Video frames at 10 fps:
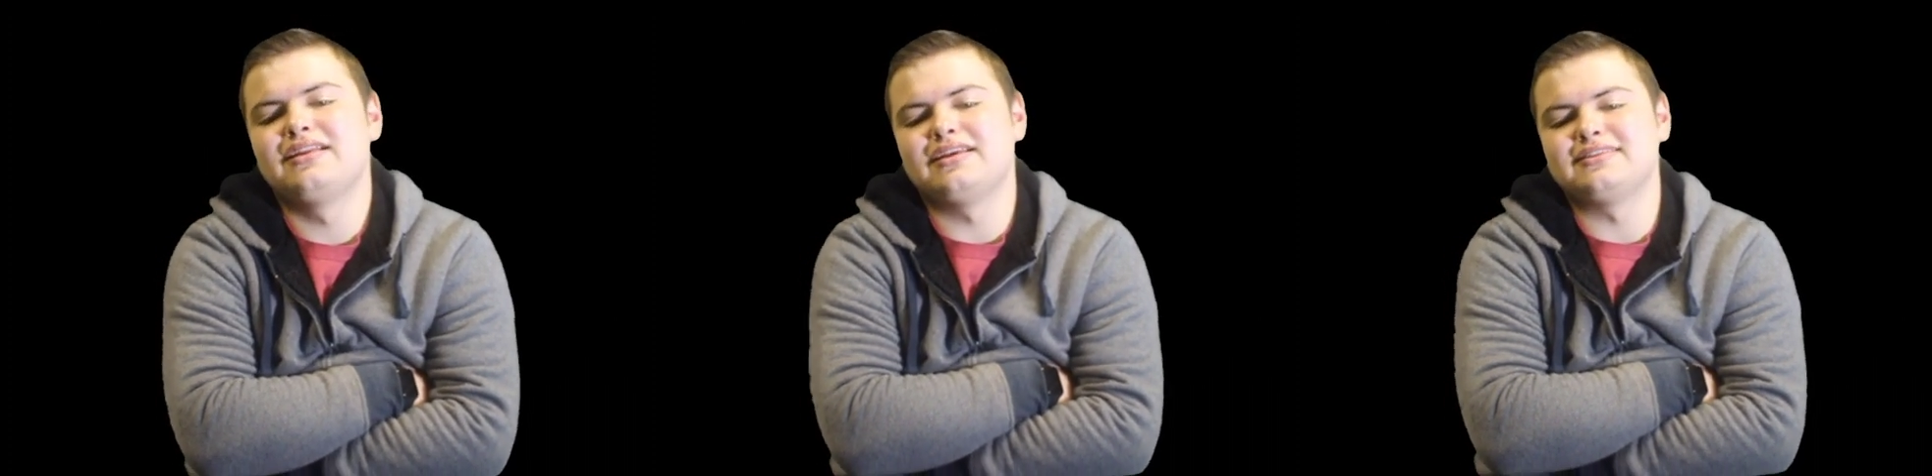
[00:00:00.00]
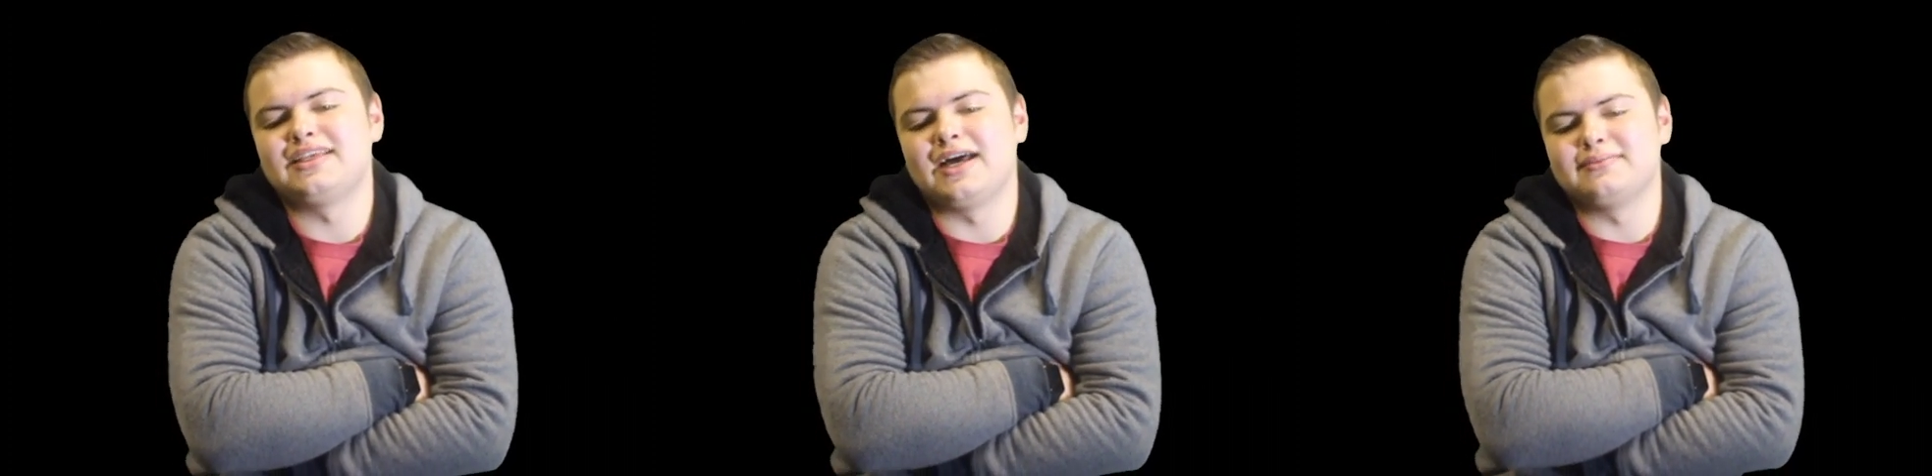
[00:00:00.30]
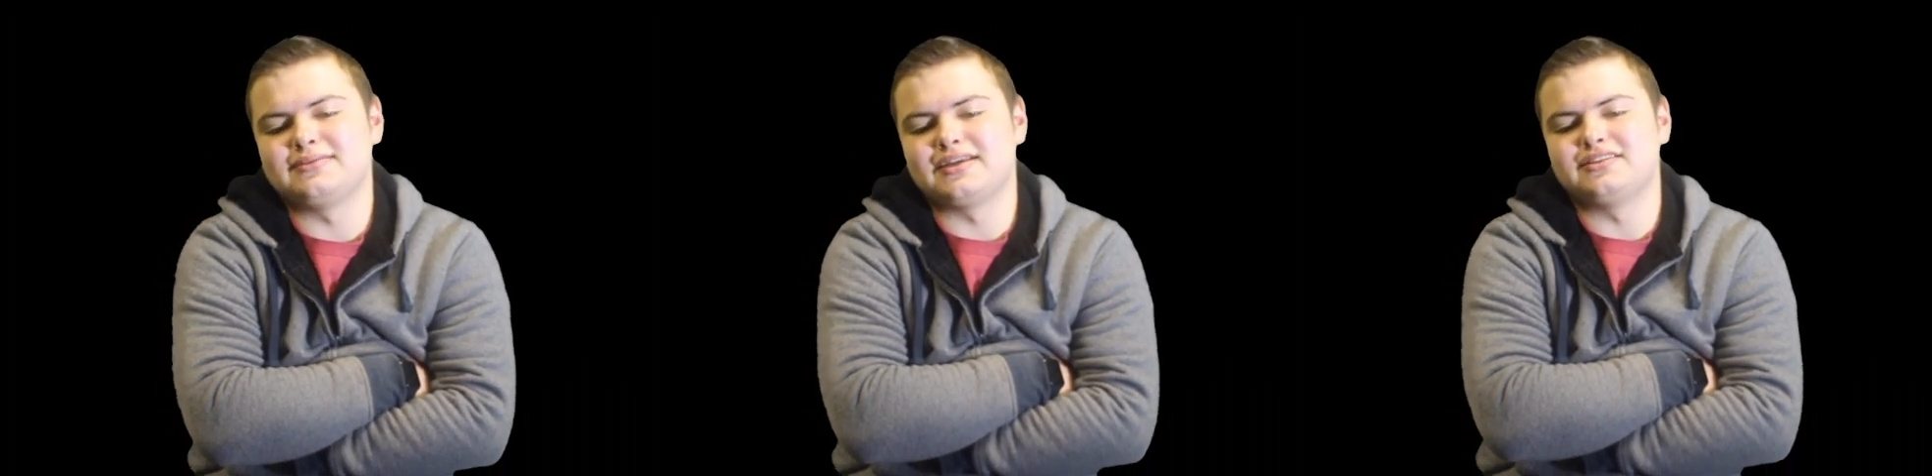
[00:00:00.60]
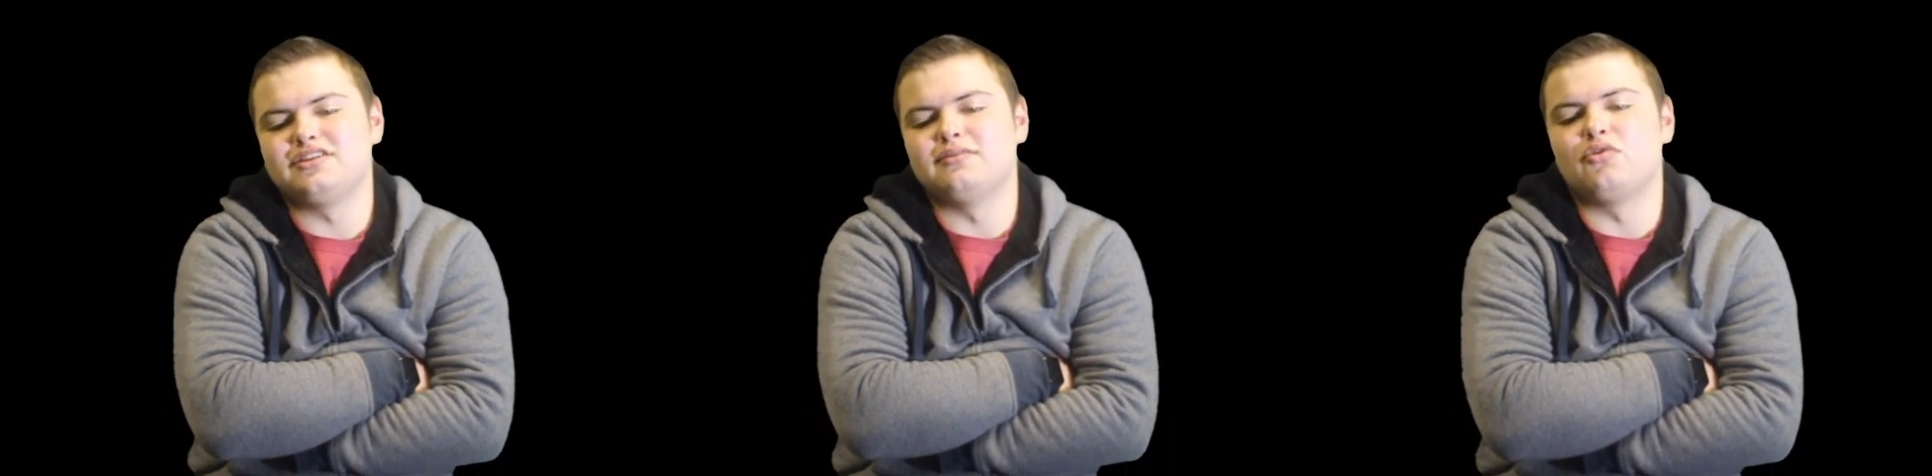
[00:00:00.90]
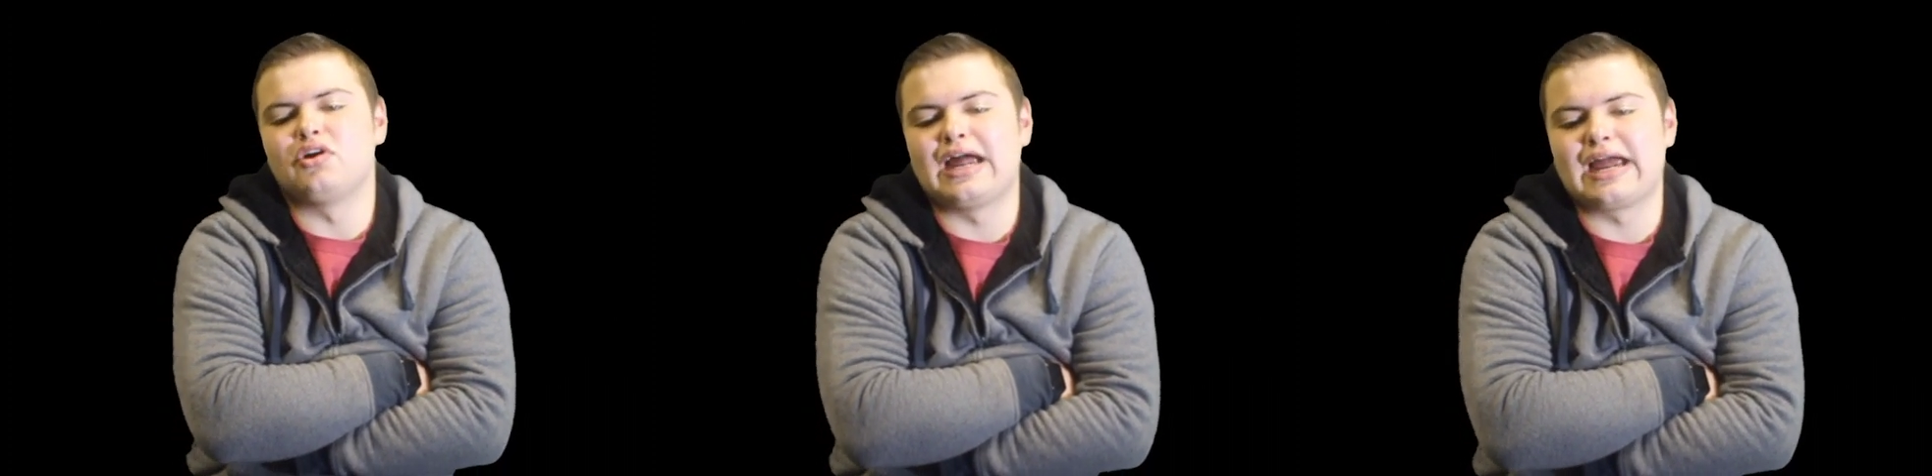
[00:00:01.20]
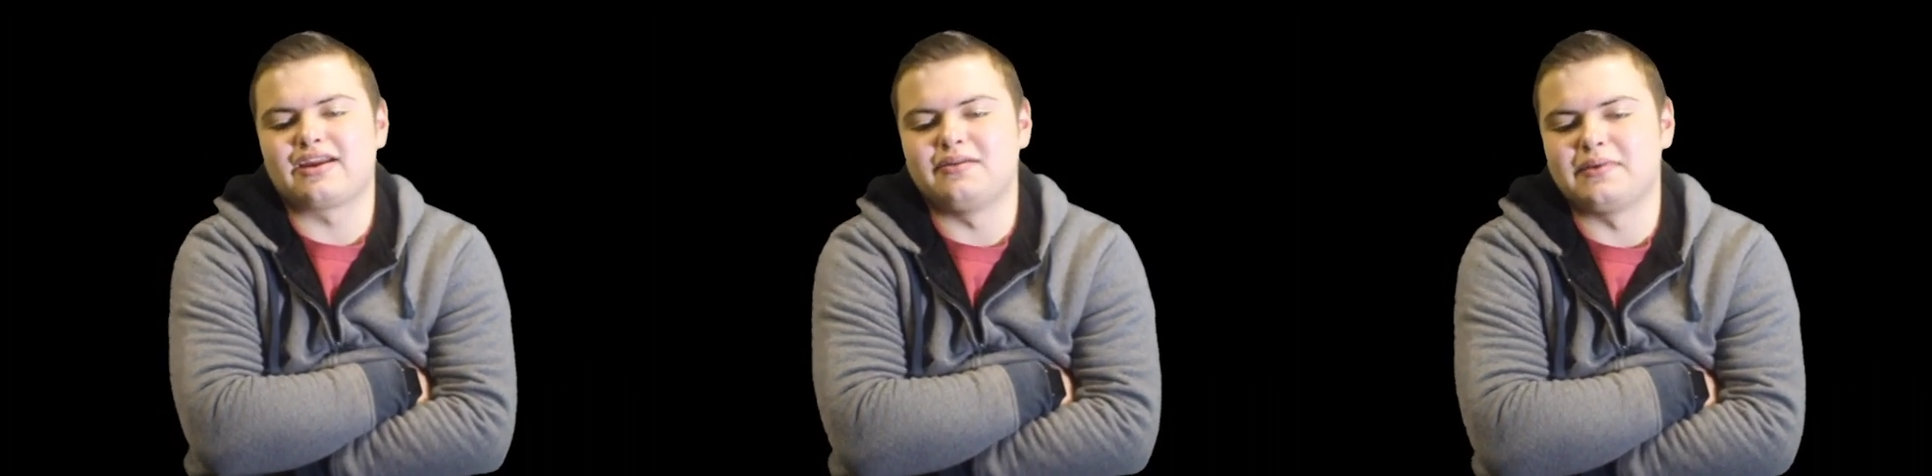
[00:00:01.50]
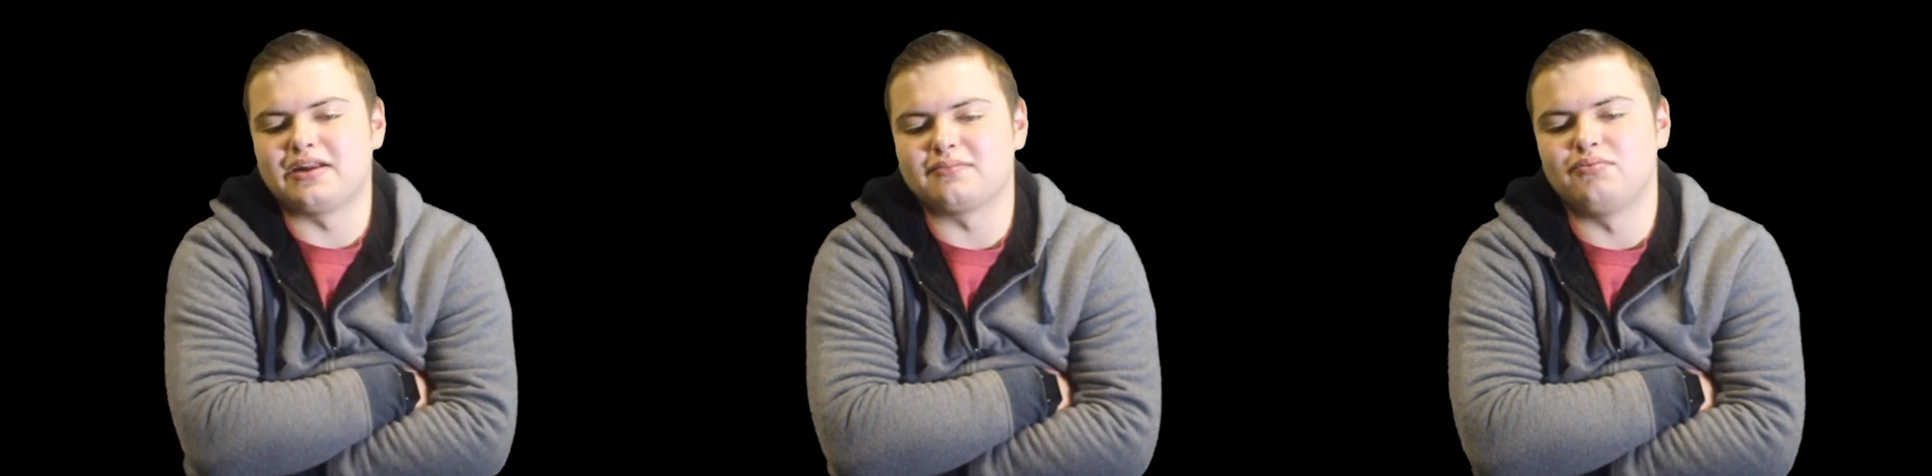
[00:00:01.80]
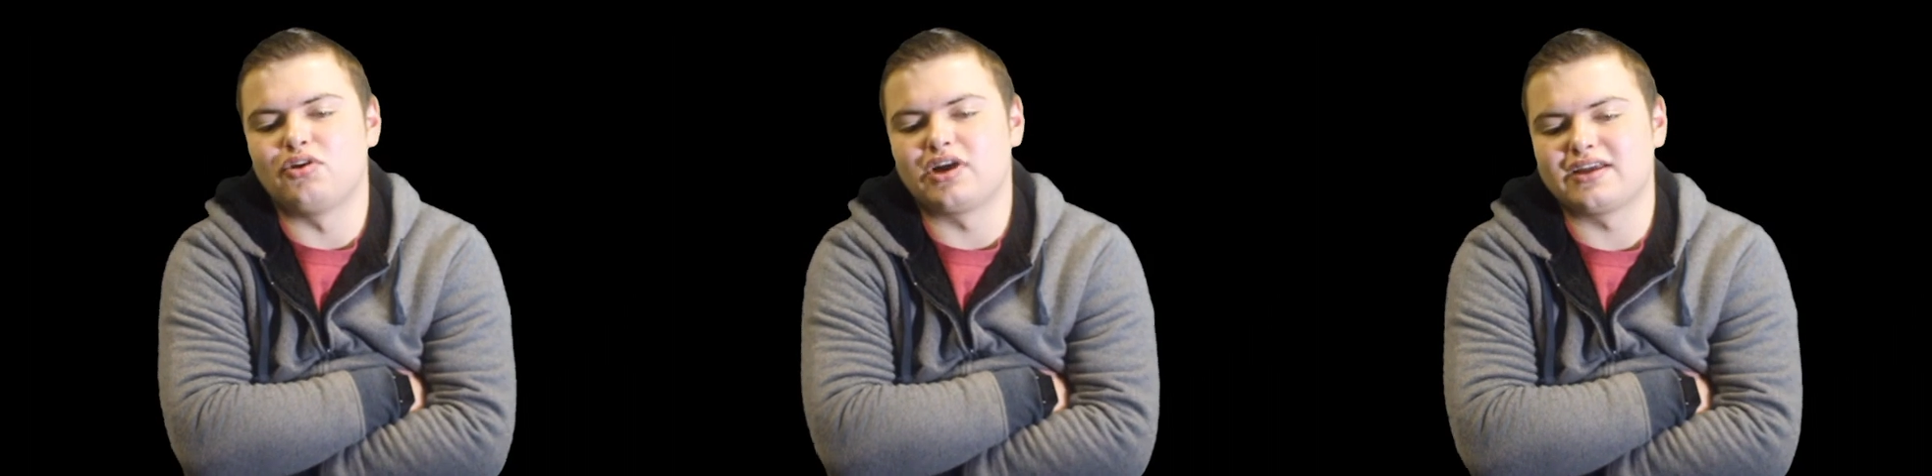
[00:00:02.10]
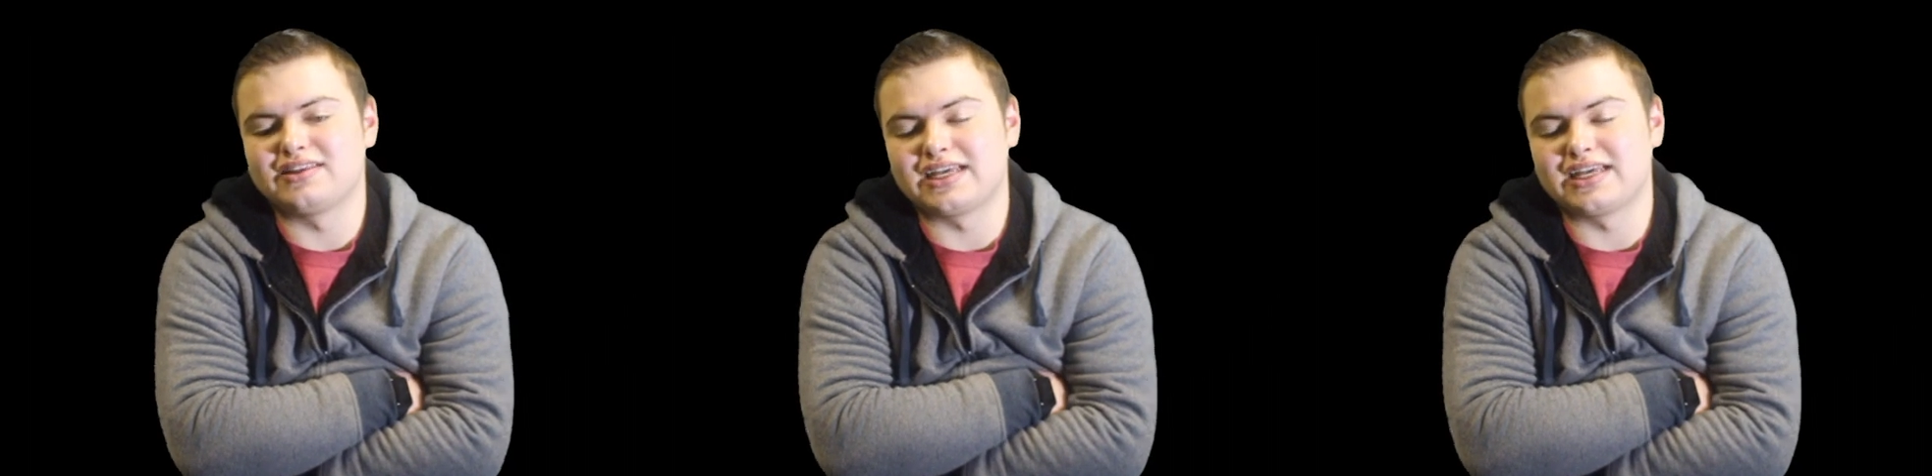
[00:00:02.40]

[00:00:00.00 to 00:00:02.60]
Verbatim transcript: This helps us do more accurate and better reporting